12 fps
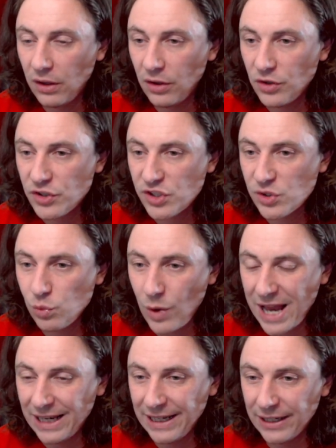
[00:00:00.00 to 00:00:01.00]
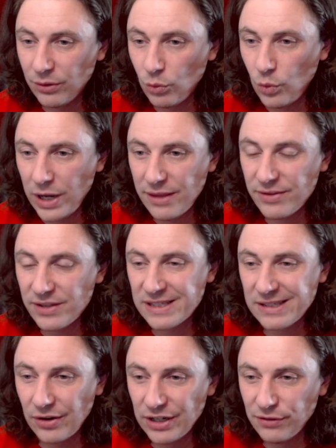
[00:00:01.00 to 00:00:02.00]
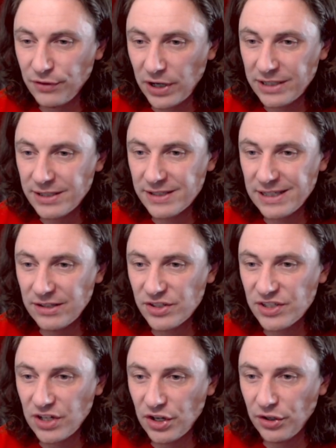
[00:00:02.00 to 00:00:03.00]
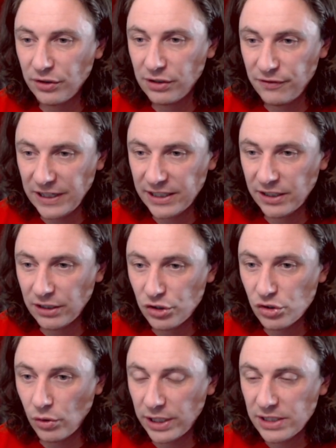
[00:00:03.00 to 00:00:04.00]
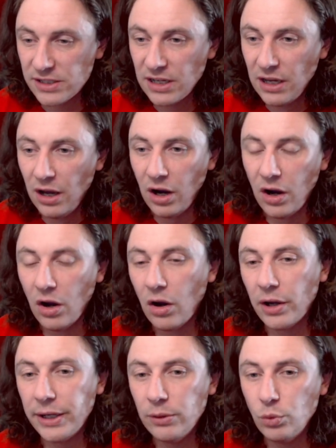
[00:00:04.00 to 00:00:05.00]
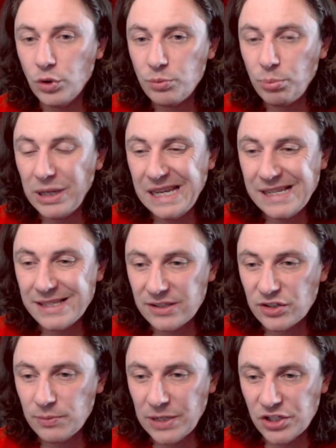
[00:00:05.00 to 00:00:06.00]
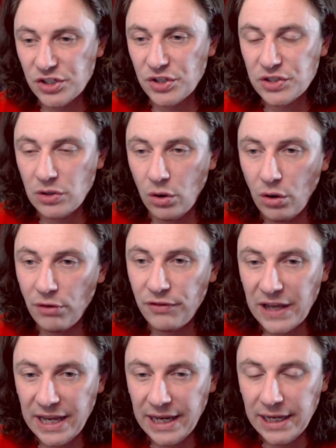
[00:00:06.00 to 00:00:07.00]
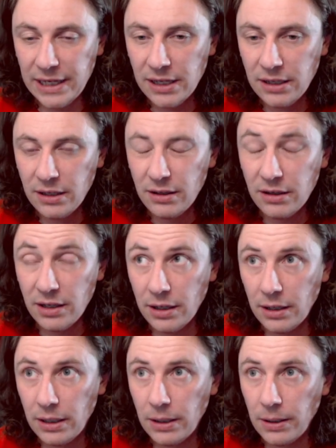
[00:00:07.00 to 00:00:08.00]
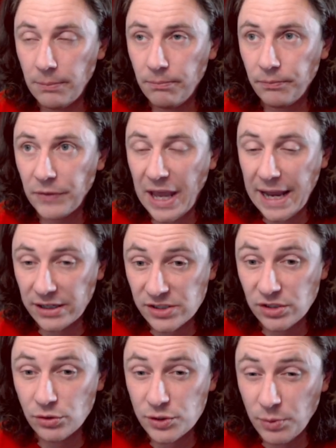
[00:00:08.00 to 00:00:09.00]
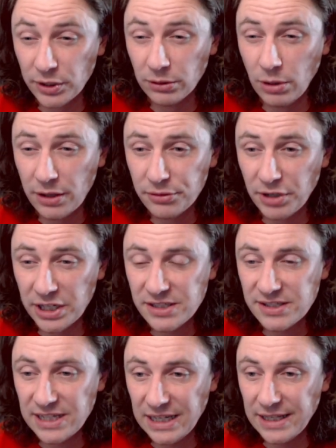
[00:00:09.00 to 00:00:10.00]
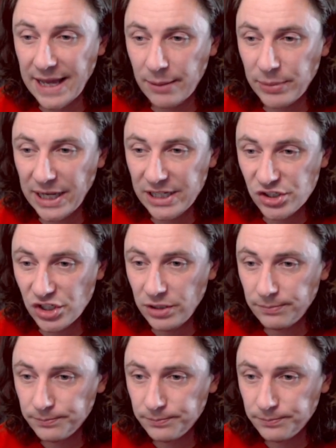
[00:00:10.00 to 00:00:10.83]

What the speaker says: swelling with synovitis in the sternoclavicular joint, I would be suspicious of a axial spondyloarthritis in that patient.